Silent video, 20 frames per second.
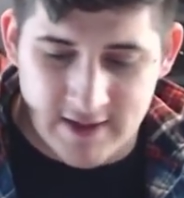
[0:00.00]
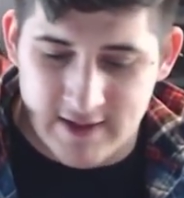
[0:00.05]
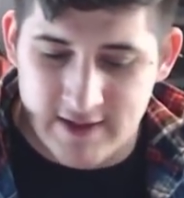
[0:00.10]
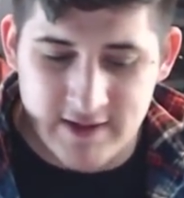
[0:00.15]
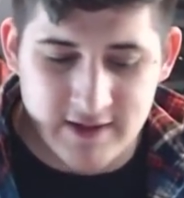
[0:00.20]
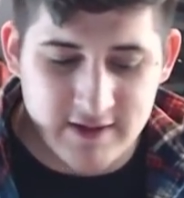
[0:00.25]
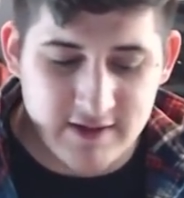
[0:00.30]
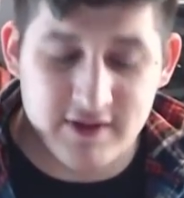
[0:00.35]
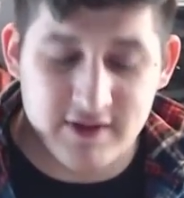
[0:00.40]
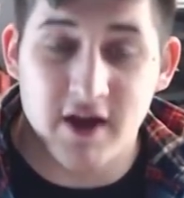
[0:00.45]

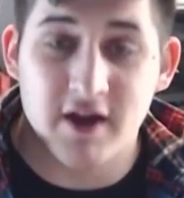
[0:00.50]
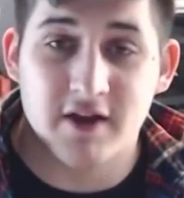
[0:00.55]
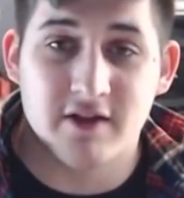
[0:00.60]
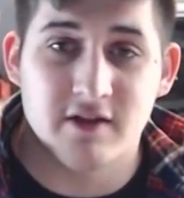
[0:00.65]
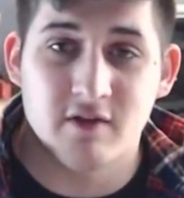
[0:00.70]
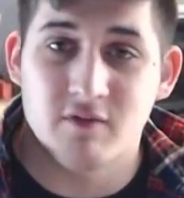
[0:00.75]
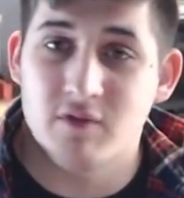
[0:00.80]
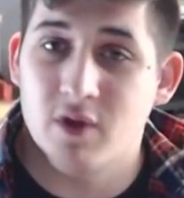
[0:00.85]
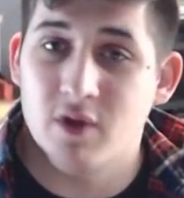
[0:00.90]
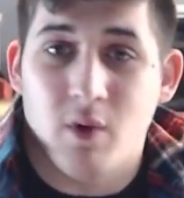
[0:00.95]
sucks,
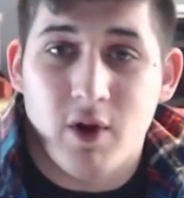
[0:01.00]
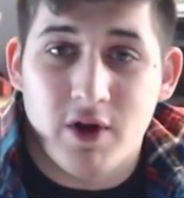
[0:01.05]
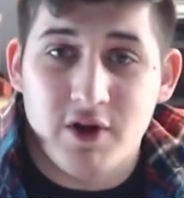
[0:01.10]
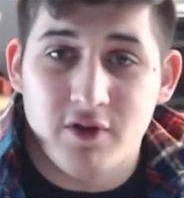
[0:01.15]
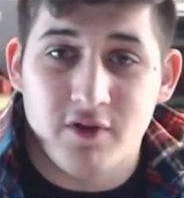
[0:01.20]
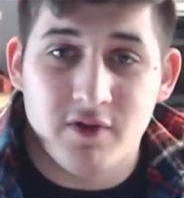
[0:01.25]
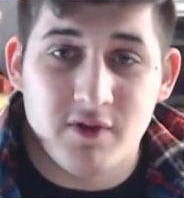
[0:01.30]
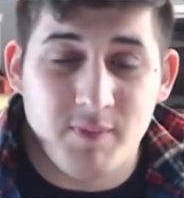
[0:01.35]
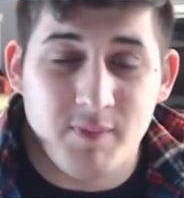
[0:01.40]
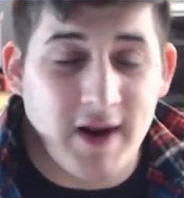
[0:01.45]
I really want to
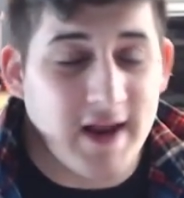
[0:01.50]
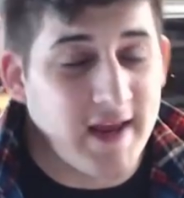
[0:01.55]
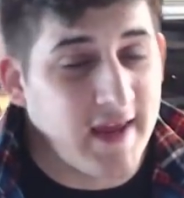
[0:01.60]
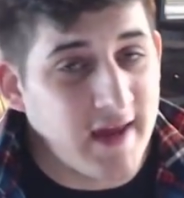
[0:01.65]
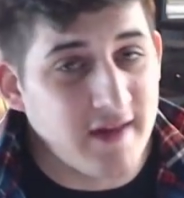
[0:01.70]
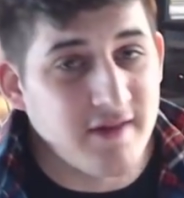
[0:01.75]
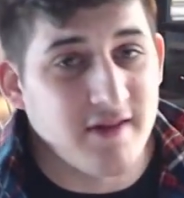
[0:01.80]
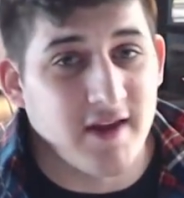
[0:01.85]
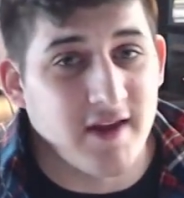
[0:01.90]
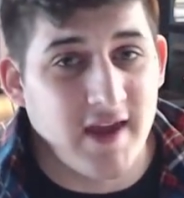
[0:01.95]
do this, but I
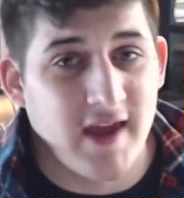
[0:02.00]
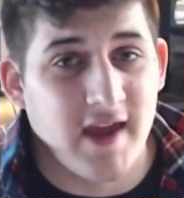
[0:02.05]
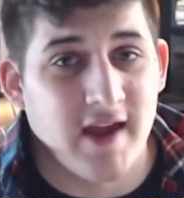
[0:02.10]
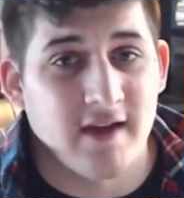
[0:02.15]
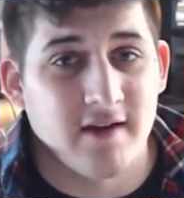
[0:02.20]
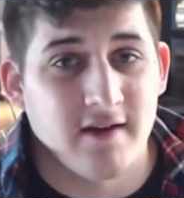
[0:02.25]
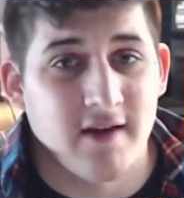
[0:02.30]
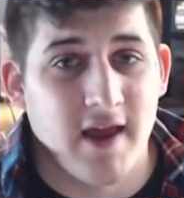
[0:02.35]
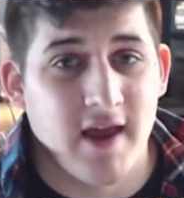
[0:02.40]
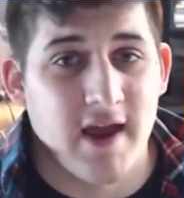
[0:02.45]
guess I can't.